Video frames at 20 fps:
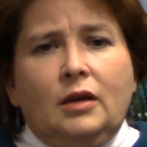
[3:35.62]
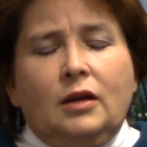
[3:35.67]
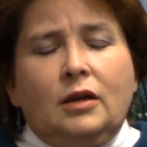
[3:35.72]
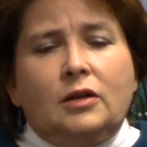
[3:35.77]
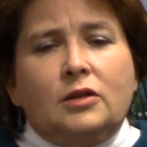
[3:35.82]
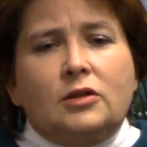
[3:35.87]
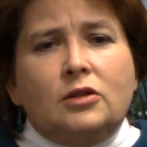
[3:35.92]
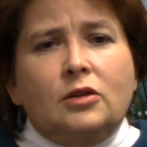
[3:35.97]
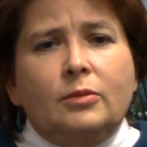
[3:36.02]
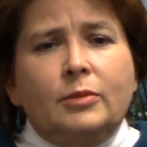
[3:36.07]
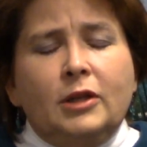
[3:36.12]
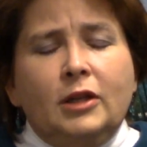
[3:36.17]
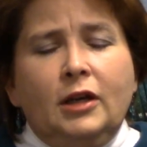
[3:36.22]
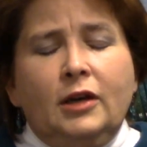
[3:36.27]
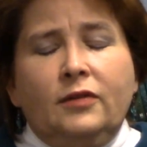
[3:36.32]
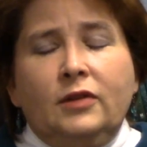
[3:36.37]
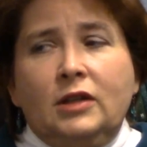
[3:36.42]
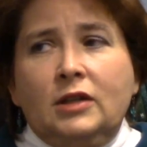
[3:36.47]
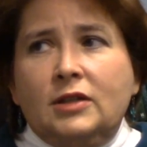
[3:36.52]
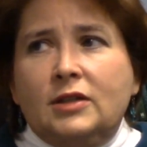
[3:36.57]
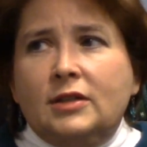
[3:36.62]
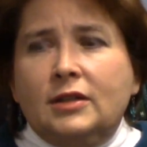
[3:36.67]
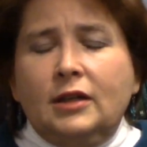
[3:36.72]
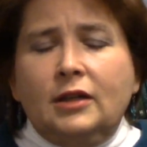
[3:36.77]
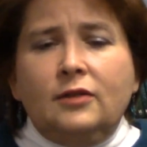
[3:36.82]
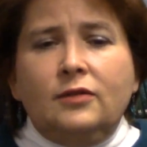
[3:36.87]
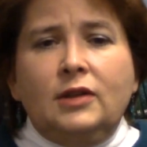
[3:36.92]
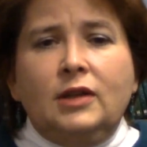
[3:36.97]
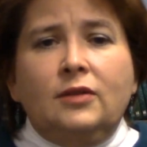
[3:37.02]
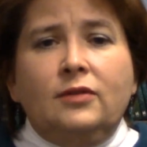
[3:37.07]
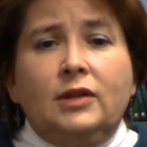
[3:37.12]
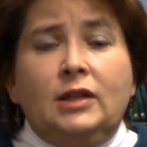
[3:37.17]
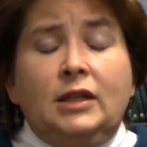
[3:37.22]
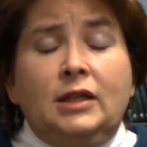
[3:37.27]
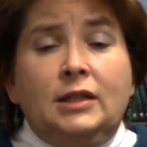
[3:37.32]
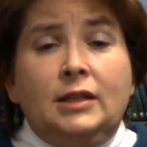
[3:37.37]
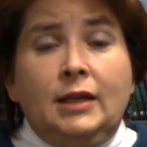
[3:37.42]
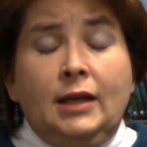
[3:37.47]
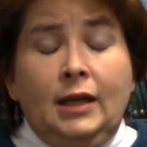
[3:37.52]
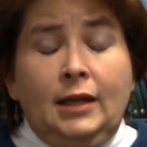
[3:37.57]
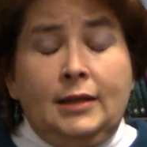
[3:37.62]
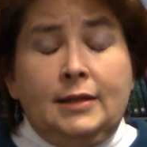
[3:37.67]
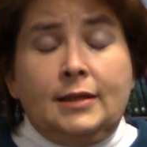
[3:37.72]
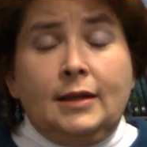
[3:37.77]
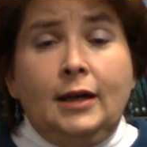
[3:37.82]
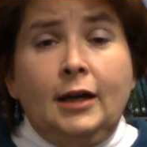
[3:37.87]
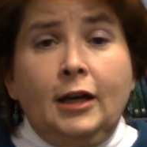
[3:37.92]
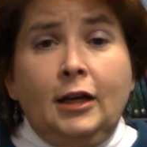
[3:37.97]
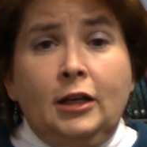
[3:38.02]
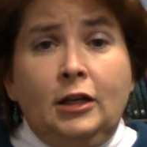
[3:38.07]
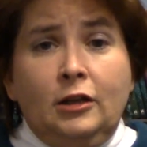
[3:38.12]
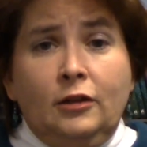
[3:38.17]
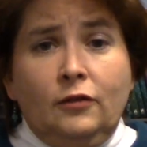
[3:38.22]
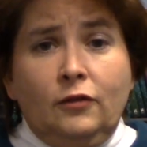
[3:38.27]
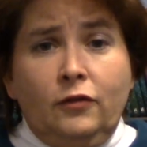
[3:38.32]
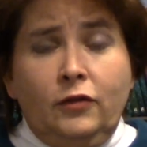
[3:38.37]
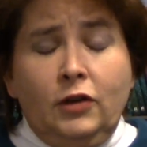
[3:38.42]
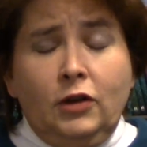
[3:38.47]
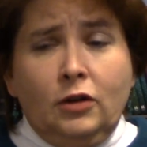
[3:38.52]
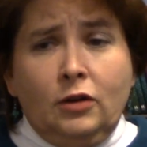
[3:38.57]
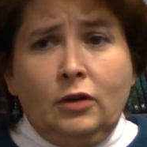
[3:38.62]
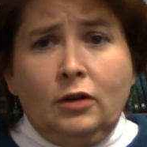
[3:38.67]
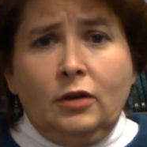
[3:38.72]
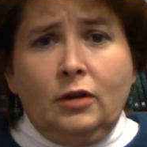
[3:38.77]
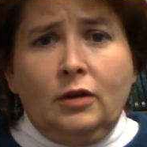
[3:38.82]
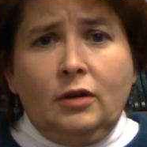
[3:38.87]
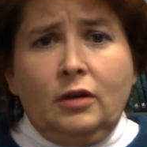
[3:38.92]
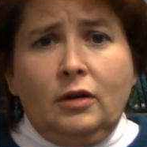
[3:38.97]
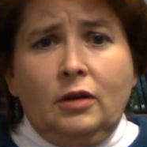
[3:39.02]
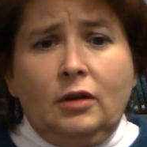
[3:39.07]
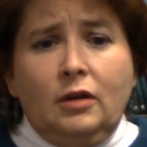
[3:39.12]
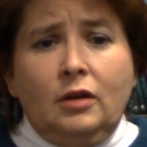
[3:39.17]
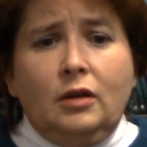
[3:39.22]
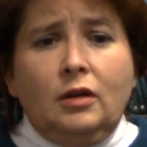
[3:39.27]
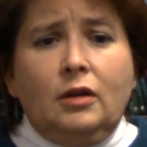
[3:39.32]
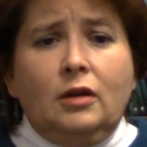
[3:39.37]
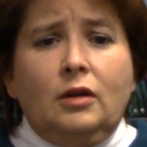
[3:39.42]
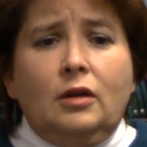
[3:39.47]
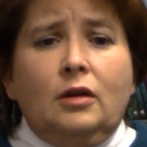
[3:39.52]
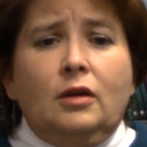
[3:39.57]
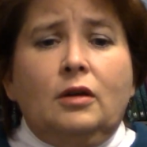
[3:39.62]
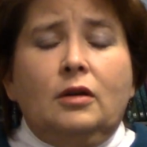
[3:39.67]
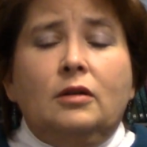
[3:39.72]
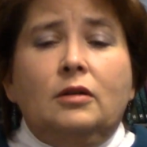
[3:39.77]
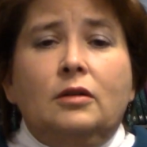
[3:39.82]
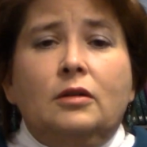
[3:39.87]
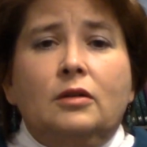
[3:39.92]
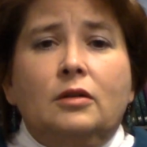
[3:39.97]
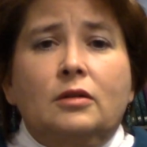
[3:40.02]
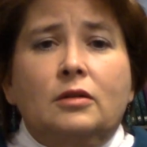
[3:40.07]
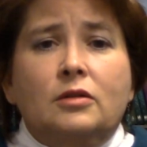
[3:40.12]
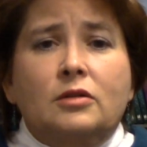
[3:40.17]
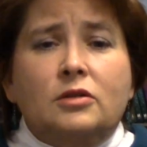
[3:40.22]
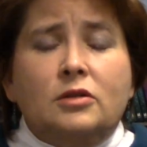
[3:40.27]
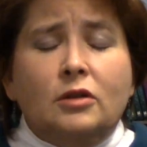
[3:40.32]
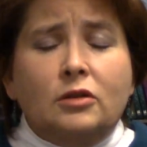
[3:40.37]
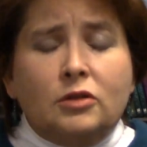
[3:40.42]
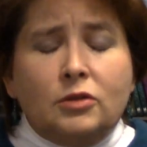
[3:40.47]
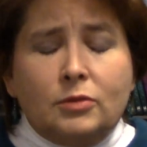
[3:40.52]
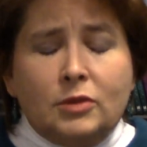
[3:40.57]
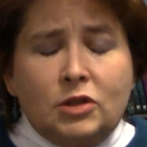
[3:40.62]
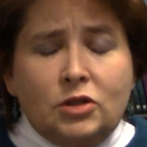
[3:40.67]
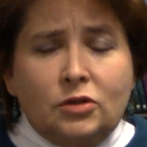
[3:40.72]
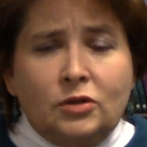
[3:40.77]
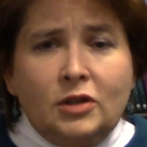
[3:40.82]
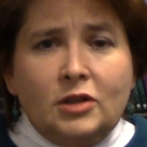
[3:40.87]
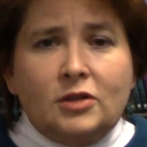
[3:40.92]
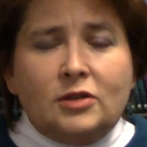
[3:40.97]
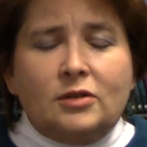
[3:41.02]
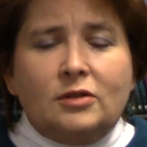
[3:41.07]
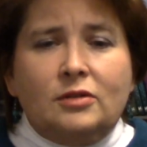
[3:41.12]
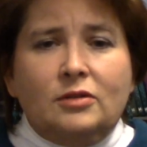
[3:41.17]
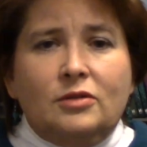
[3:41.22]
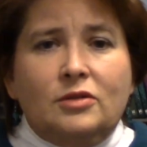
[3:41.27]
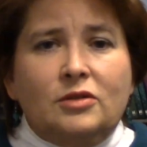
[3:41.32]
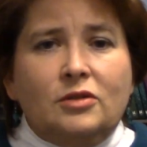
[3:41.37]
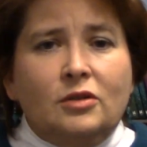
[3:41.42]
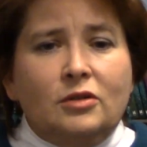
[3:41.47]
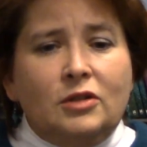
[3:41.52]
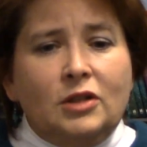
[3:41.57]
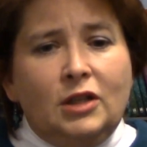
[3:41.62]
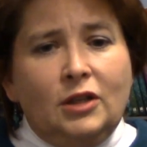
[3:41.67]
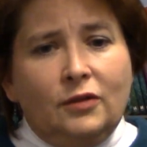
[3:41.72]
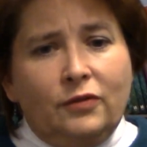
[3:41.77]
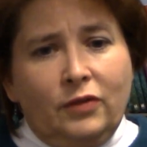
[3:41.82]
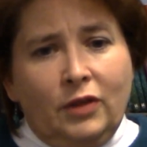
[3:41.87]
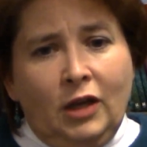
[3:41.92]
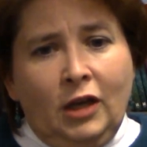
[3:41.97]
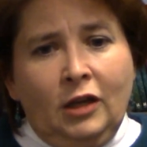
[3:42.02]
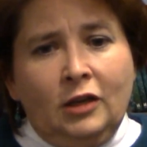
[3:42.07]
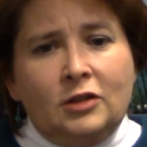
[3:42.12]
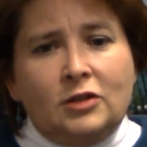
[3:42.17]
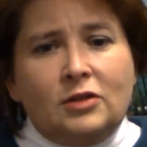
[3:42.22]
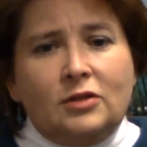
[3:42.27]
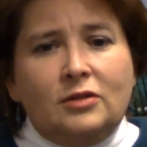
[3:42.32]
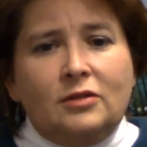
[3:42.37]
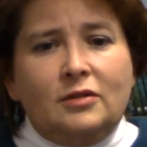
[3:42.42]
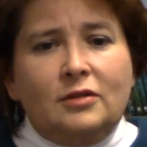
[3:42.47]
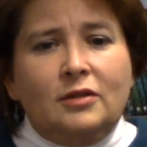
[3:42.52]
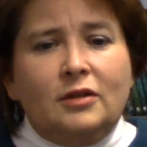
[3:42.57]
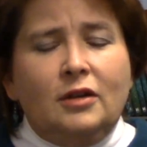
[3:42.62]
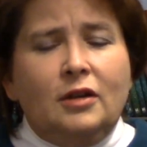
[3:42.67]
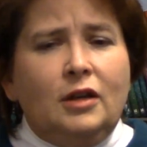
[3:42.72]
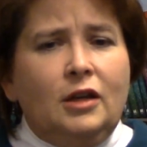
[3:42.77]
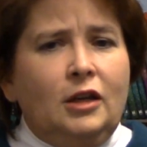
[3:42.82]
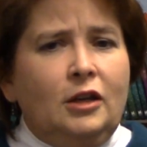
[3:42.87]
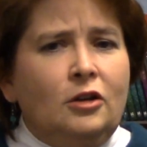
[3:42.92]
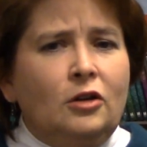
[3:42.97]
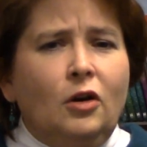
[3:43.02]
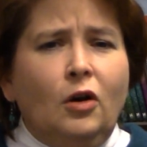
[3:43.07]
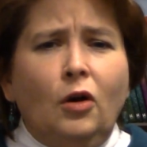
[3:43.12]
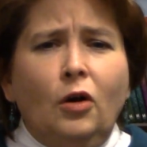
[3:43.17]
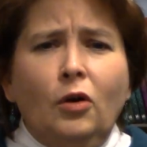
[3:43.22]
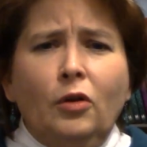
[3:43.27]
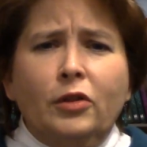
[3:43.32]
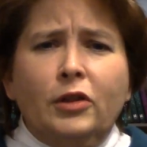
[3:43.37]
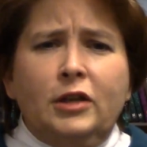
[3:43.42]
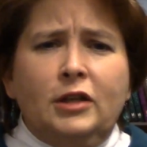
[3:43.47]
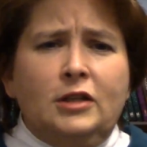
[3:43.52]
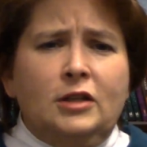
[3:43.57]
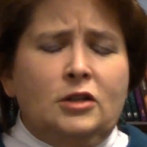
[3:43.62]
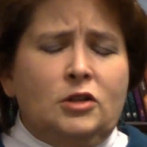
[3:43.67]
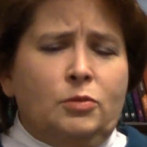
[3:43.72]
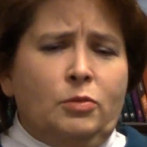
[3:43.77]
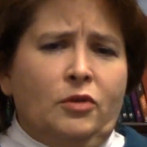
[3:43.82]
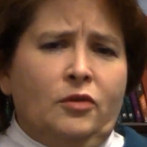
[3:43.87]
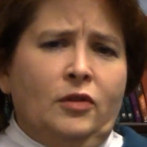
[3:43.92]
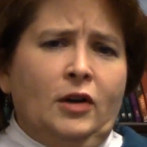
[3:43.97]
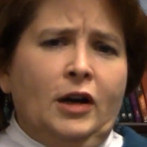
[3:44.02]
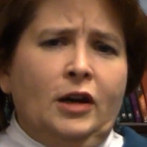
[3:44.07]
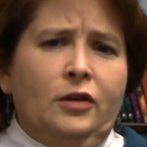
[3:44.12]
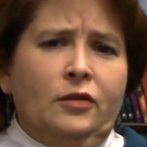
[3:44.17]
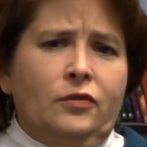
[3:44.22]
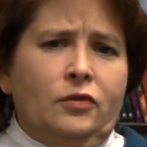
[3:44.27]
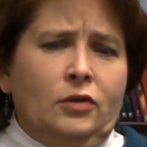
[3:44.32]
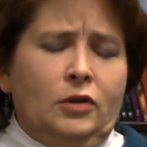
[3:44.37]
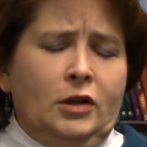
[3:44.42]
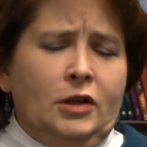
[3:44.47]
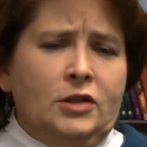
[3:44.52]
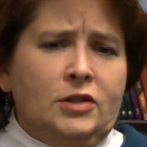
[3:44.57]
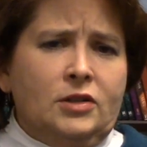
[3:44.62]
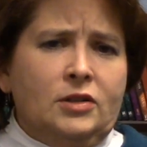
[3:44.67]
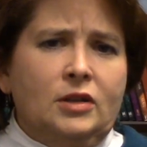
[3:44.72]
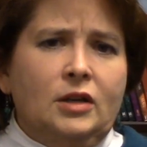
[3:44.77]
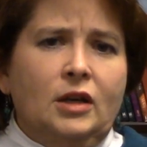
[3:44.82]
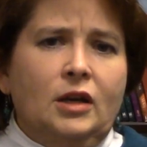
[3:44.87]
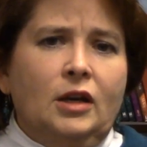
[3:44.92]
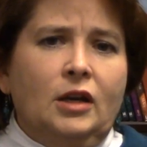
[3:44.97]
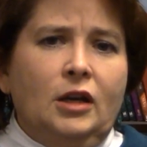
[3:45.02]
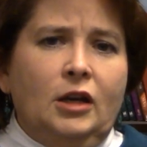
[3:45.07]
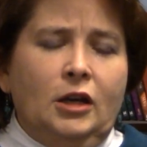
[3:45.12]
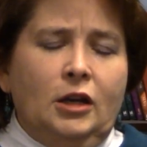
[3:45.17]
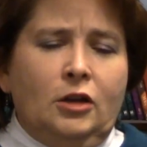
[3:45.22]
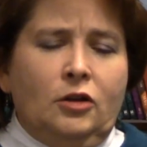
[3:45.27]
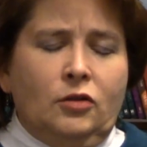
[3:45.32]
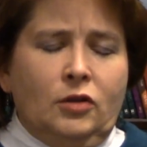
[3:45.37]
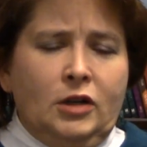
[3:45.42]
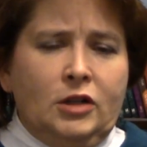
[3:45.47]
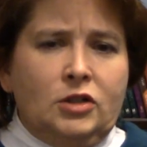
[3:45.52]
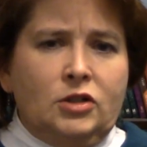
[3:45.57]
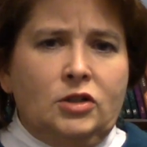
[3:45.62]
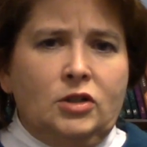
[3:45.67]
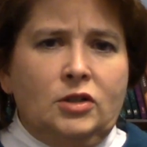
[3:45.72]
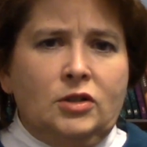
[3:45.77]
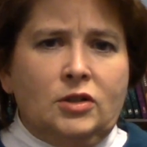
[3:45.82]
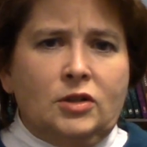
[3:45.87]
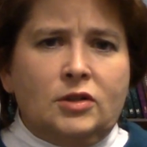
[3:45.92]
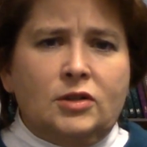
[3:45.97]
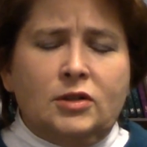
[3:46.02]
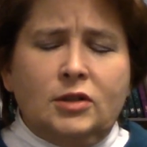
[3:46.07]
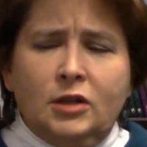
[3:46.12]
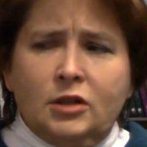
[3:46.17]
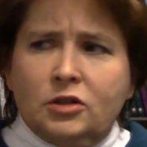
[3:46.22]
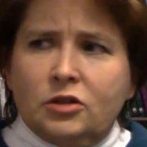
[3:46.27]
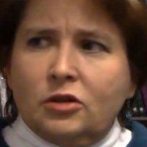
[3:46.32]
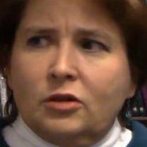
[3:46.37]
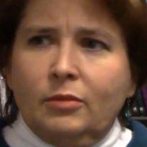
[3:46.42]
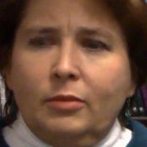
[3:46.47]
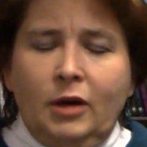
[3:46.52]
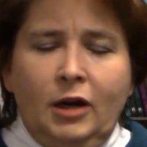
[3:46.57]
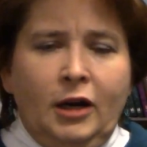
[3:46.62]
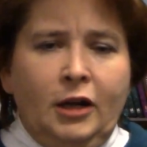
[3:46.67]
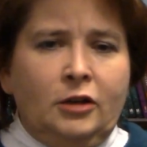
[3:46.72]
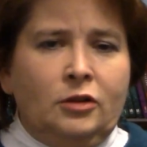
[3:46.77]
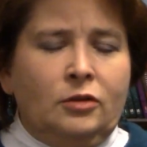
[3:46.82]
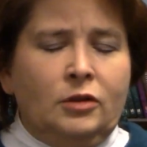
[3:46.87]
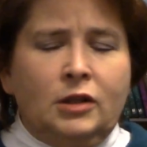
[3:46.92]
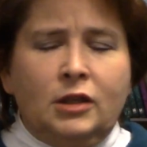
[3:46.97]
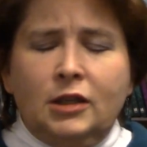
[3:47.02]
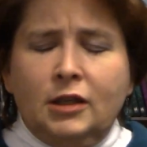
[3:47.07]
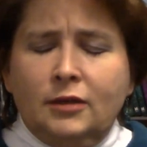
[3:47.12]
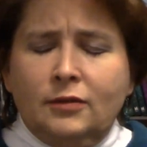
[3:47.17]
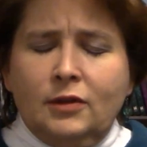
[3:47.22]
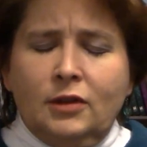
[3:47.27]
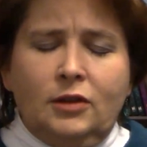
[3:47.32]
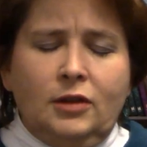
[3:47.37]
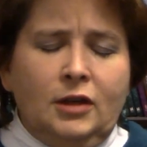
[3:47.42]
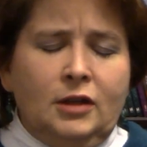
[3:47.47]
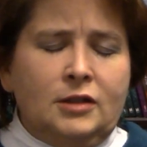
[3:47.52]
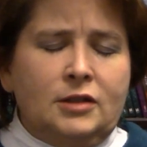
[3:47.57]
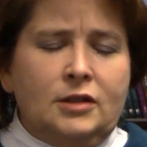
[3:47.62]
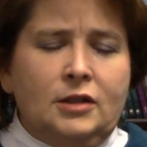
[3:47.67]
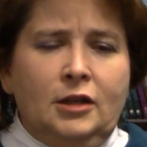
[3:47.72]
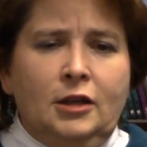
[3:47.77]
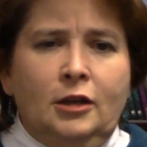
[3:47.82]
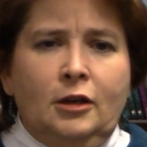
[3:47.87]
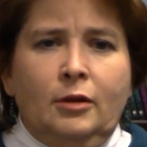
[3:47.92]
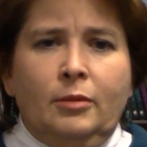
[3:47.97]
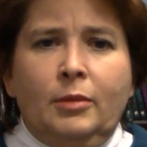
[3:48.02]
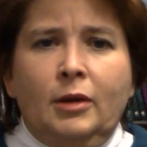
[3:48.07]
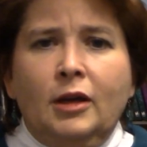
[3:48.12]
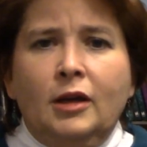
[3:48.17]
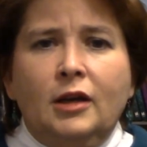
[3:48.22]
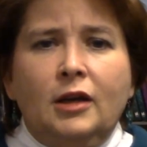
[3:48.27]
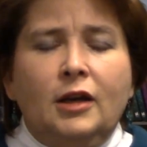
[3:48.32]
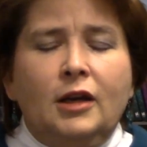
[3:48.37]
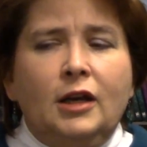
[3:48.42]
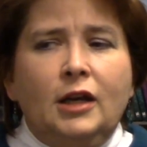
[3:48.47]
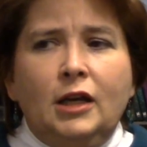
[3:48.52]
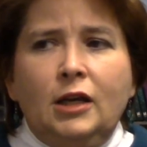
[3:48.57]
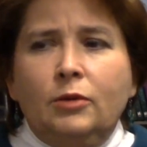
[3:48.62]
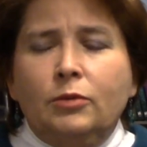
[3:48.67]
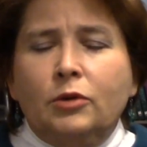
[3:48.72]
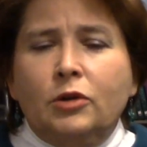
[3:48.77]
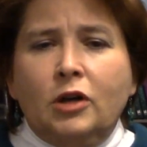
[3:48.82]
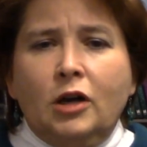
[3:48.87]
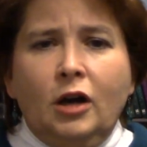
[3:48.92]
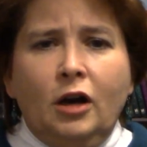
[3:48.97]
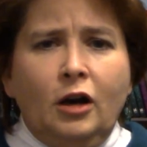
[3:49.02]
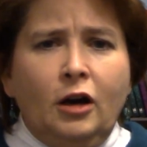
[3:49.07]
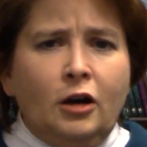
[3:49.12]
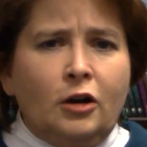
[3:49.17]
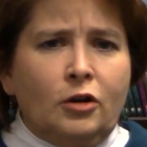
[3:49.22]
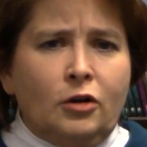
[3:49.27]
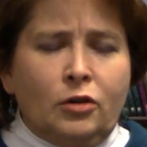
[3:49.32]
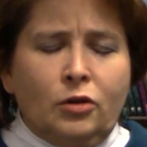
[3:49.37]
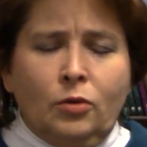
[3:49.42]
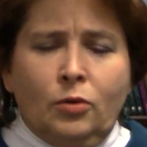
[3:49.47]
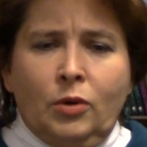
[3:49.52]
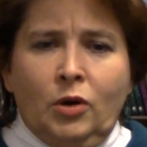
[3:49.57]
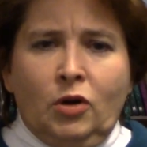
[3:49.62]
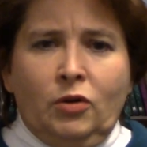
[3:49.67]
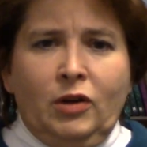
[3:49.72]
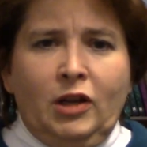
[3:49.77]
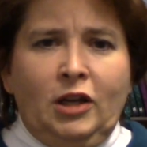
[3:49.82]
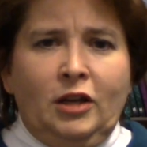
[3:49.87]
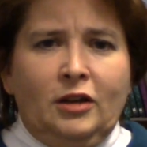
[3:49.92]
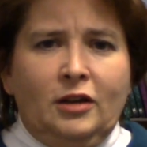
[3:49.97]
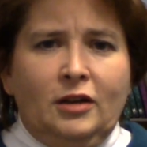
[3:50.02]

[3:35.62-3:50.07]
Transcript: So, beloved, instead of giving in to anxiety and fear, start to rejoice. Start to give thanks in all that He has provided for us in Christ Jesus. Set your mind on giving thanks to Him. It will conquer the worry,